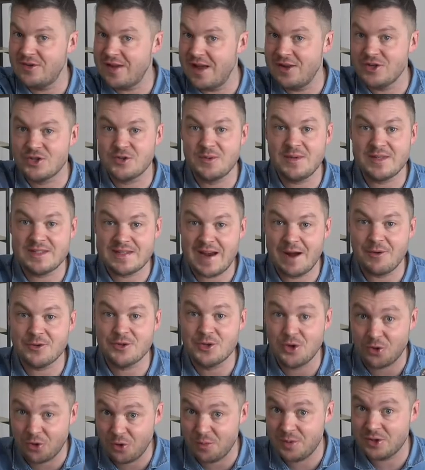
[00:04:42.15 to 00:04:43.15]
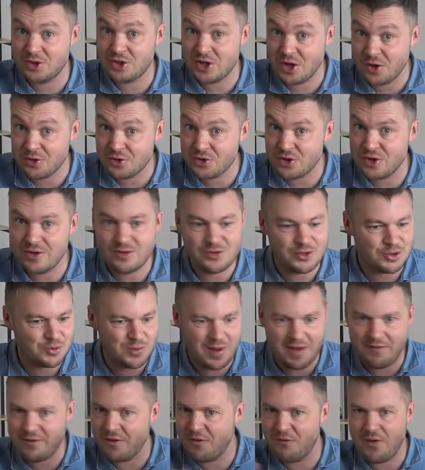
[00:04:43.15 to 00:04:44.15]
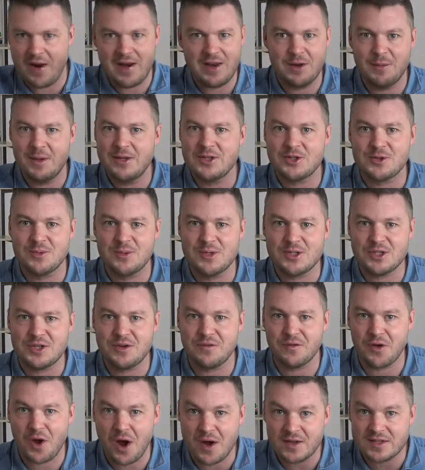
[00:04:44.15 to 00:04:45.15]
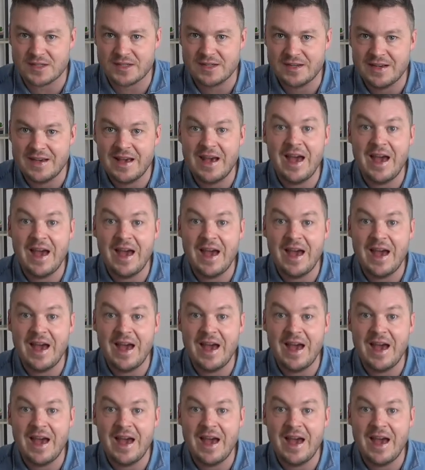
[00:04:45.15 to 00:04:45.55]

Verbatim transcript: instruments out to a group of children, just whatever random instruments you've got,